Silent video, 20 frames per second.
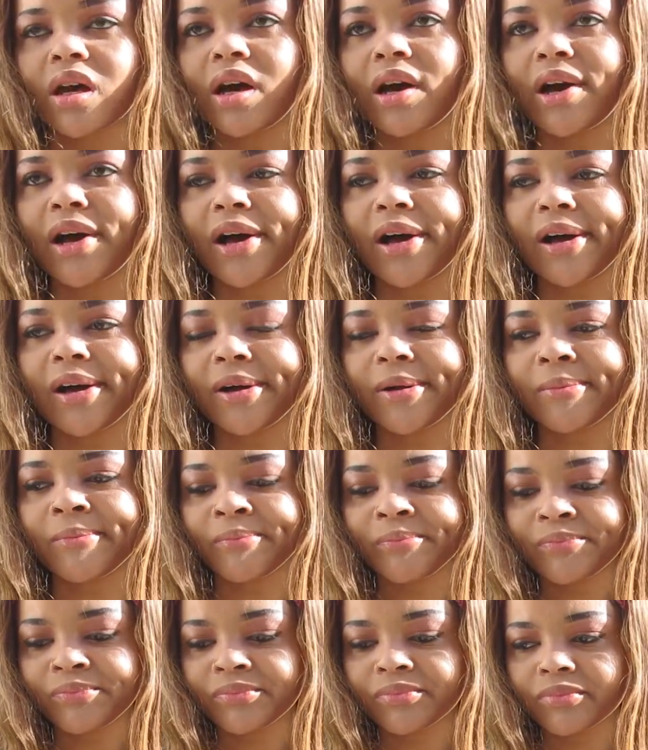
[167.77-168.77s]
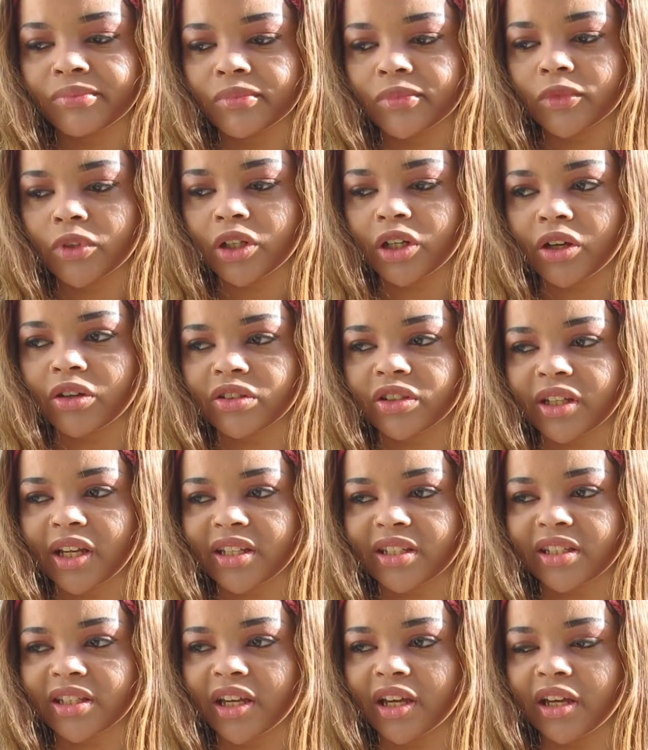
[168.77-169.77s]
Um, what else can
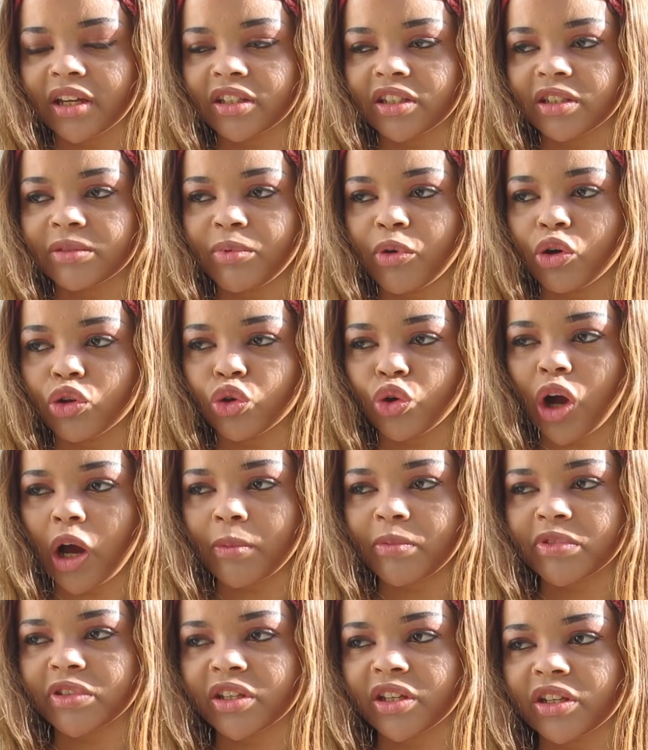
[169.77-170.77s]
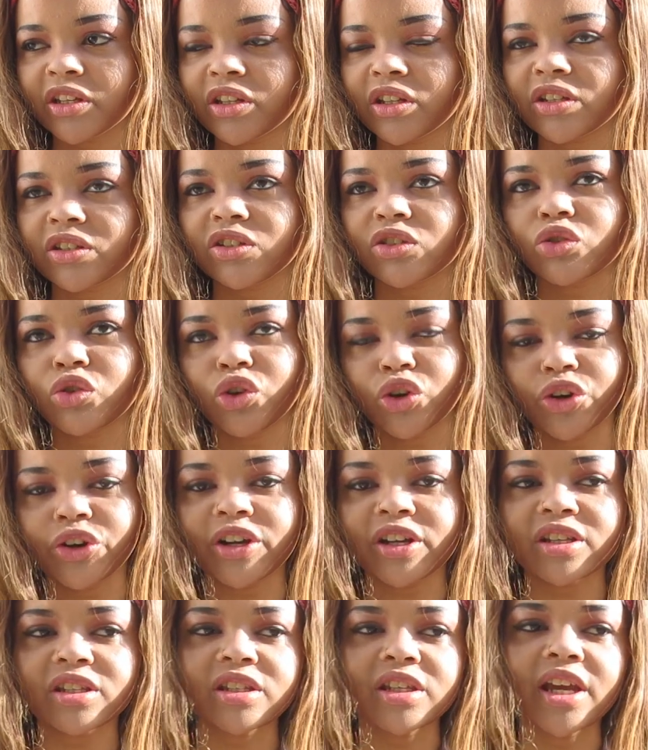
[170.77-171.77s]
I say? Its polar opposite is
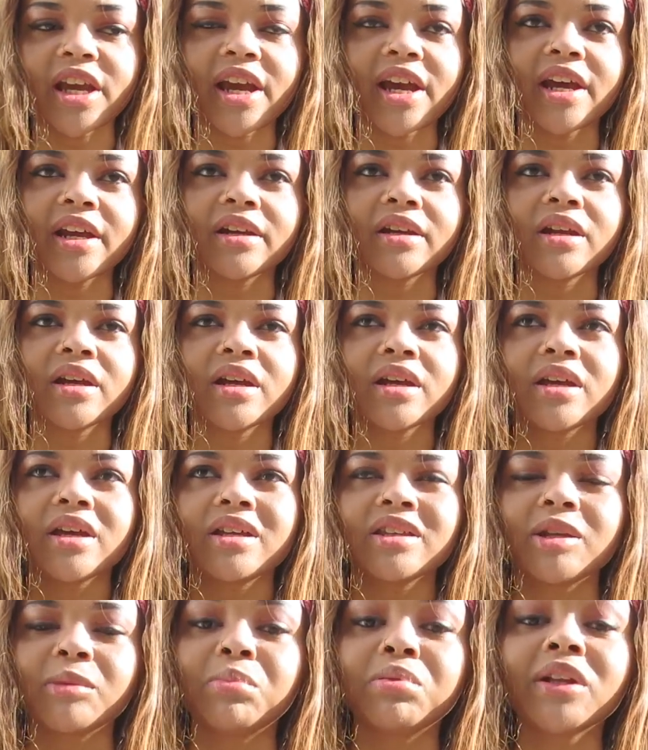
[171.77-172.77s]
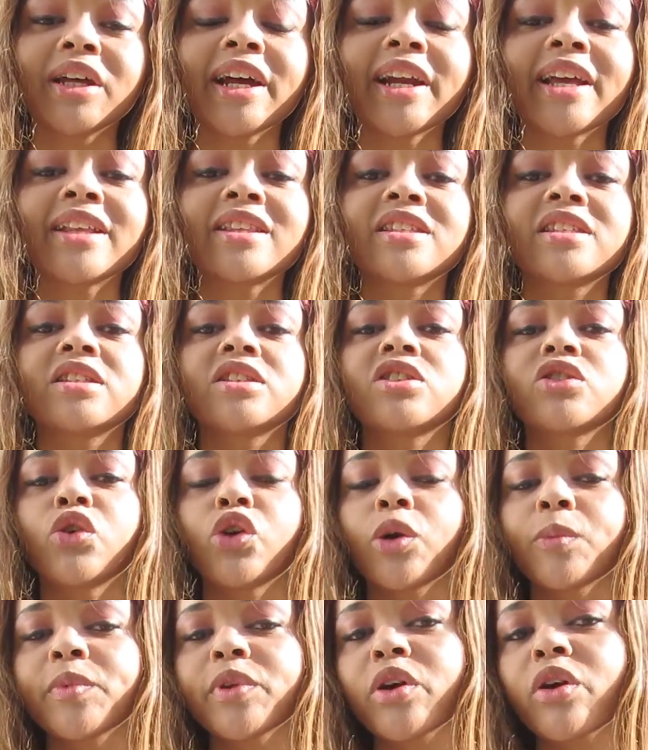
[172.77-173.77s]
Taurus, and the planet
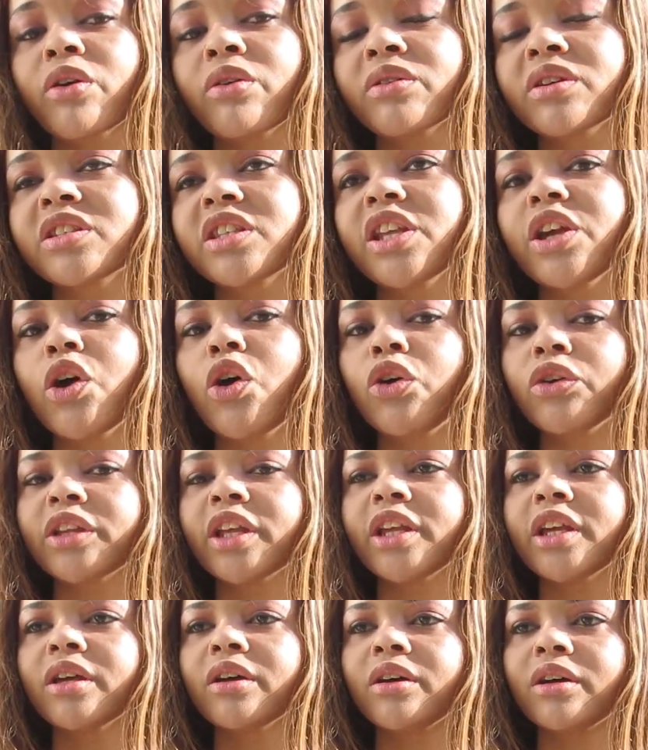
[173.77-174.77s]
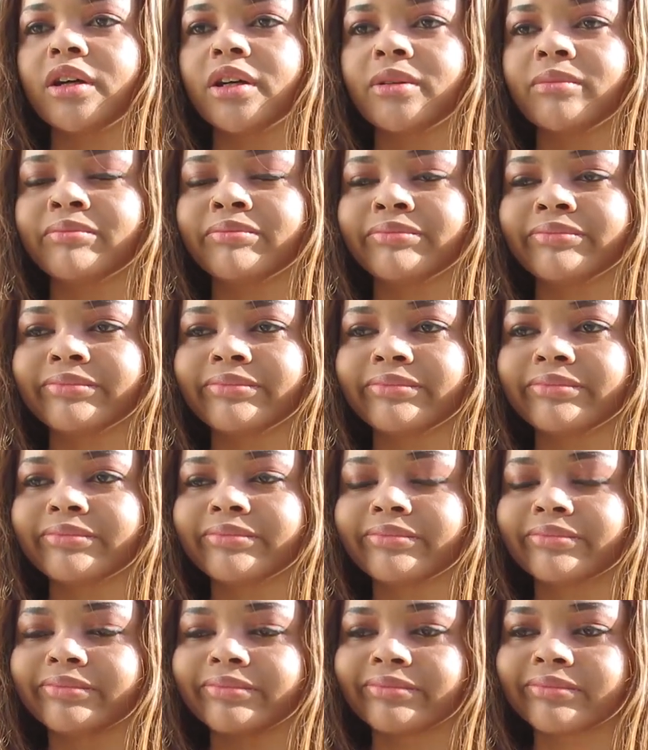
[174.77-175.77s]
Scorpio is the only um,
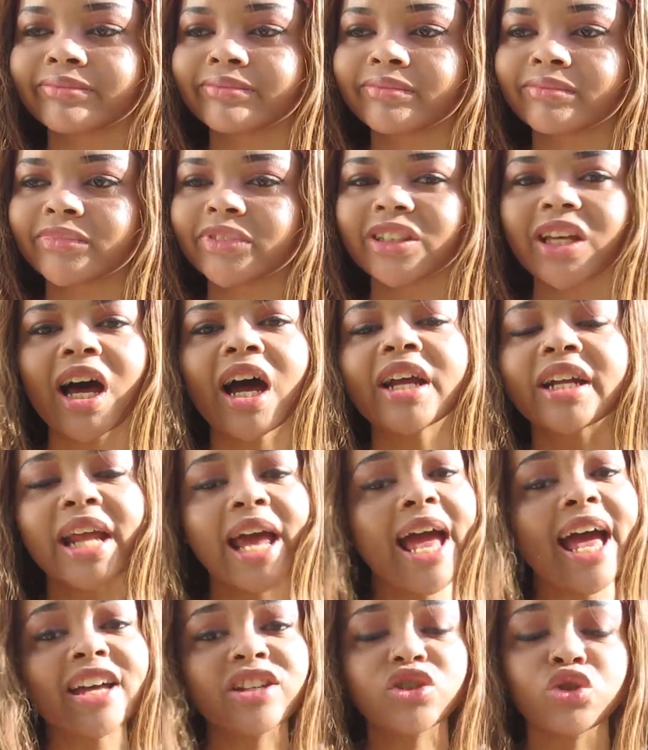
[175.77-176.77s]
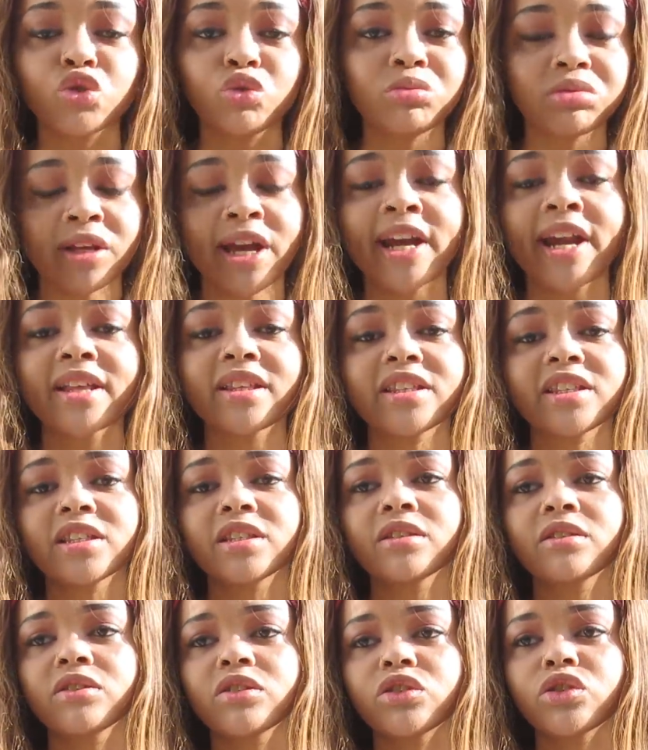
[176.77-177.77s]
sign that has two
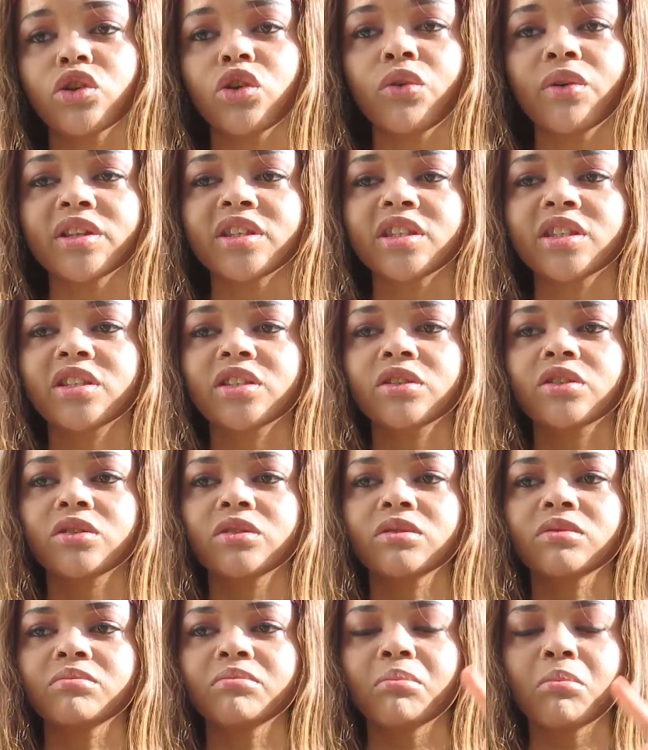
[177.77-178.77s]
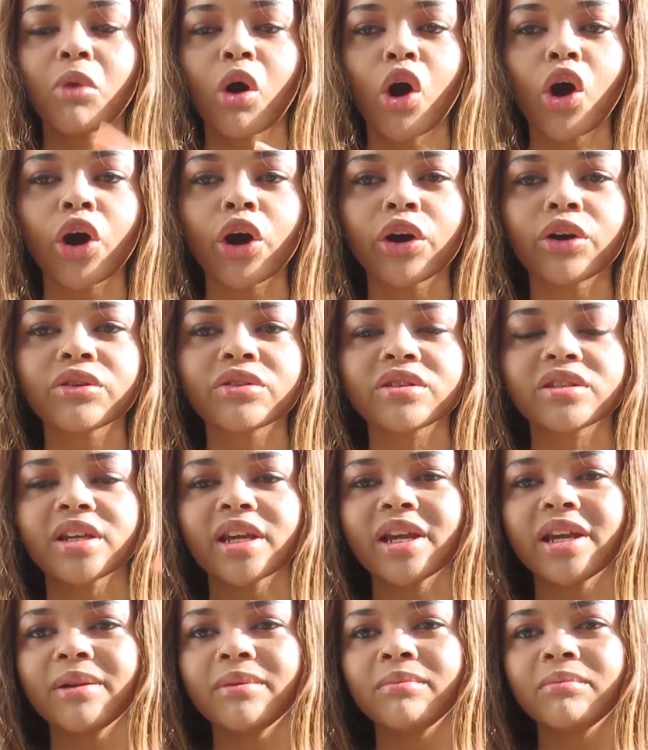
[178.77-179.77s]
planets. So it's Mars
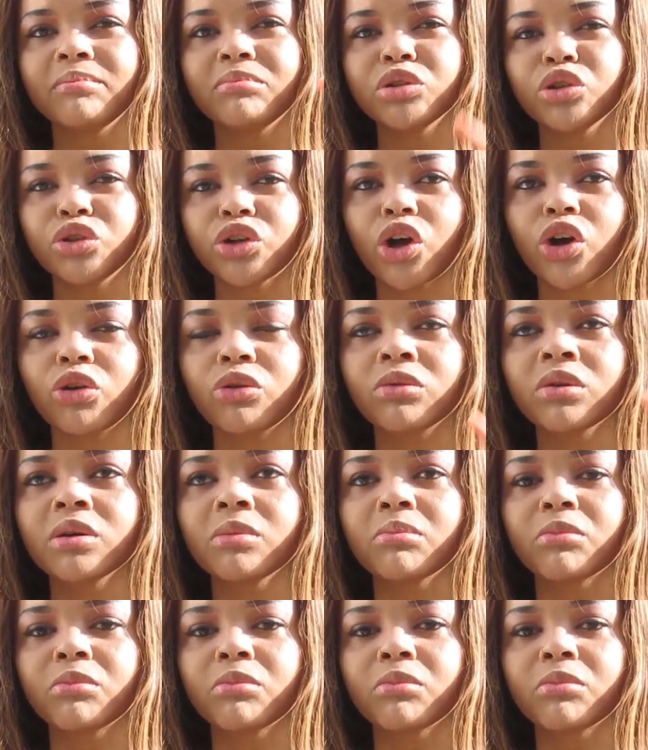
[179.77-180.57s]
and Pluto.